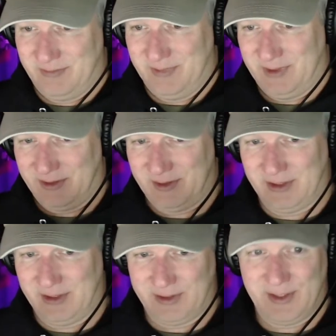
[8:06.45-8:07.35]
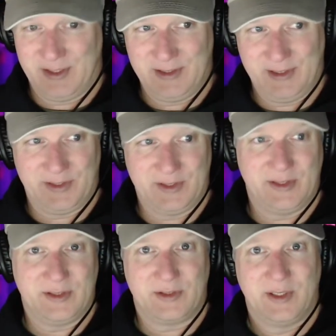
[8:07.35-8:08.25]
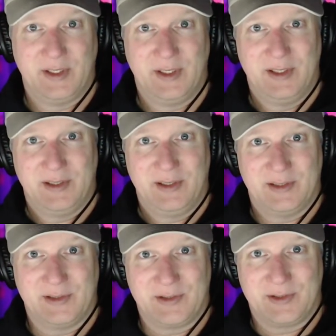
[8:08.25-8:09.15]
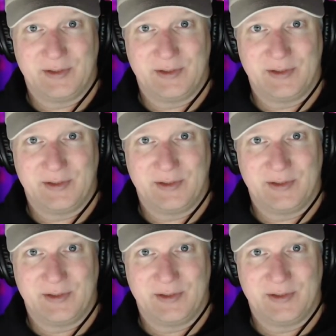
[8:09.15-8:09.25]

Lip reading: as long as it is, there's